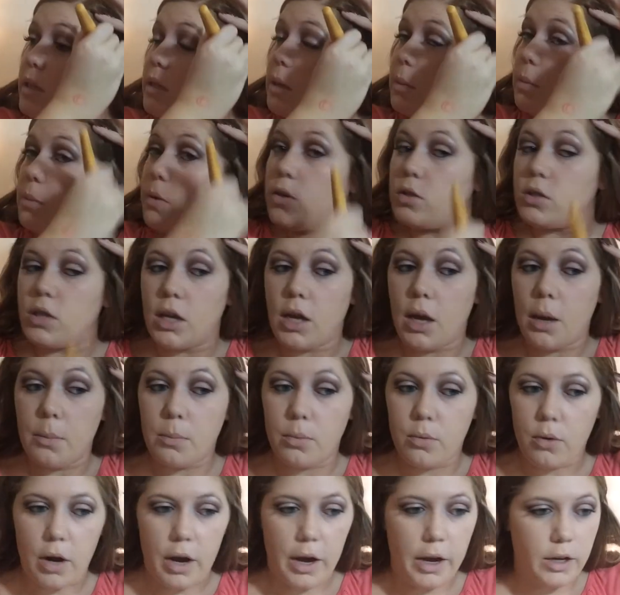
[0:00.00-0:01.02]
end up using a
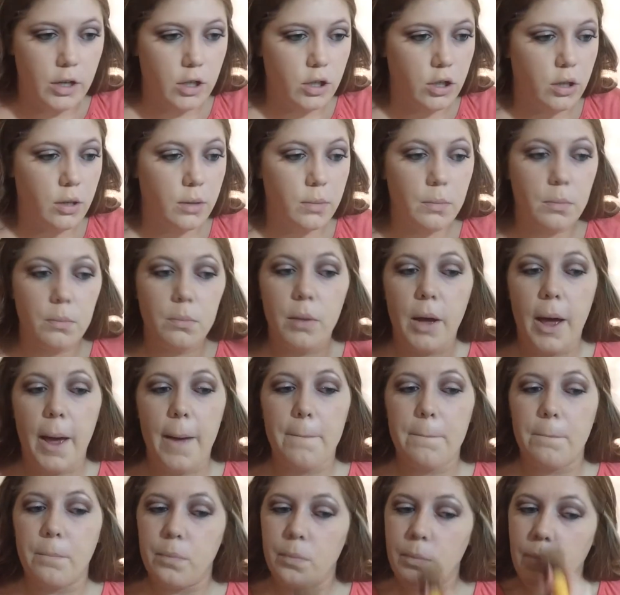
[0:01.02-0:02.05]
brush, but